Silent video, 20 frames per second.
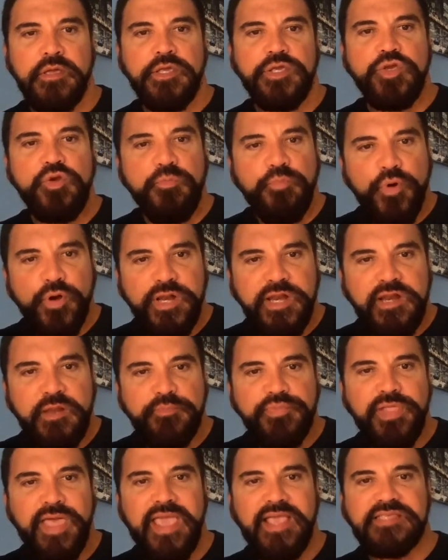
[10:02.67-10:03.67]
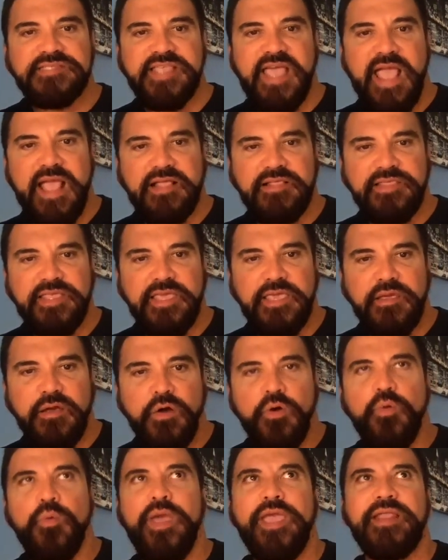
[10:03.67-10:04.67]
You put into play exactly,
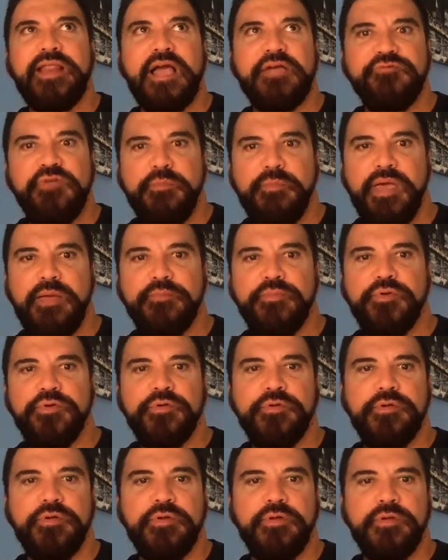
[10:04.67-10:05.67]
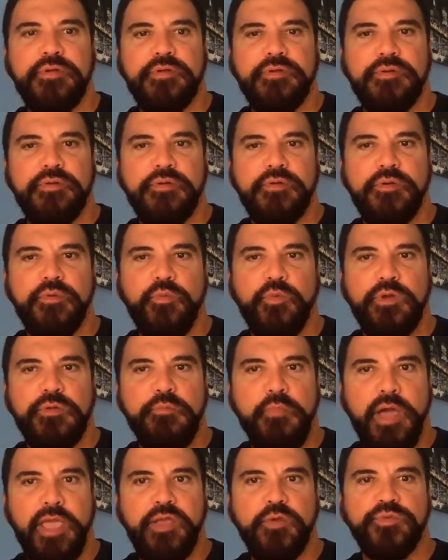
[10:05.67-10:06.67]
oh, wait, I remember
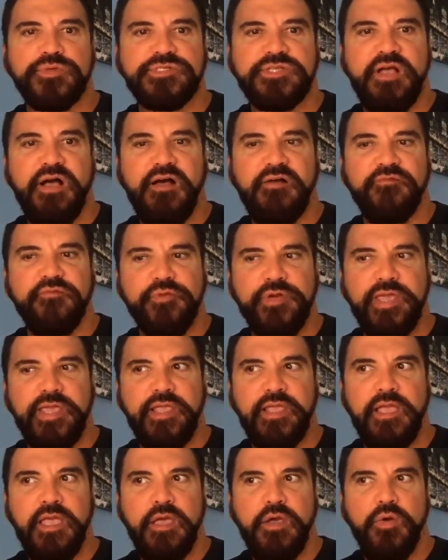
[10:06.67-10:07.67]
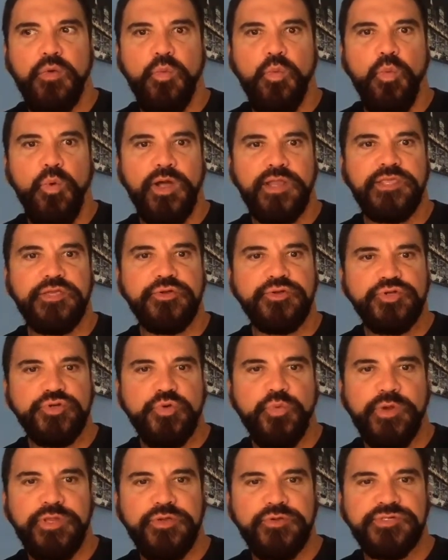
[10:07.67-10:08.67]
Mike was covering what you do
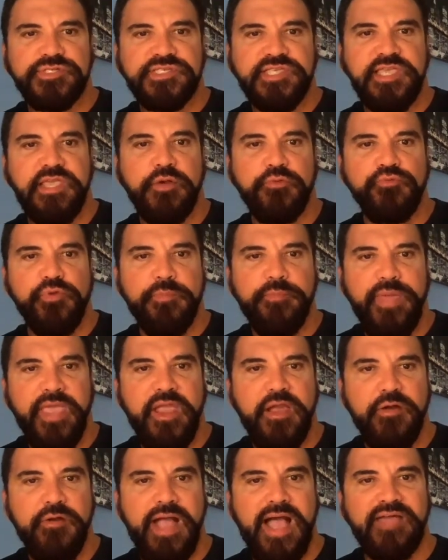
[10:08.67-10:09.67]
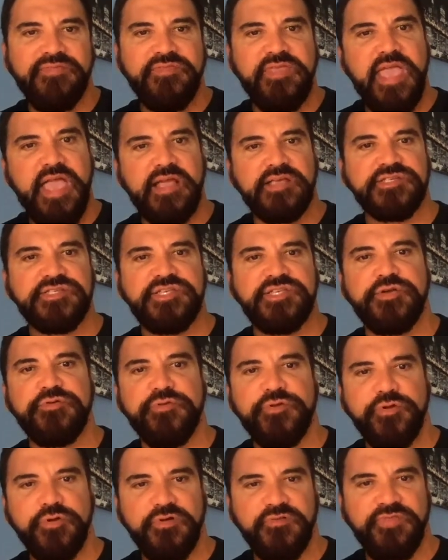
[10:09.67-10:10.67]
when you see a repair on the
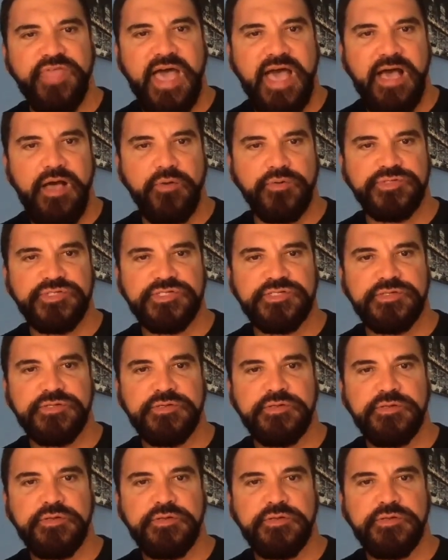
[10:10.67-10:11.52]
exterior of the house.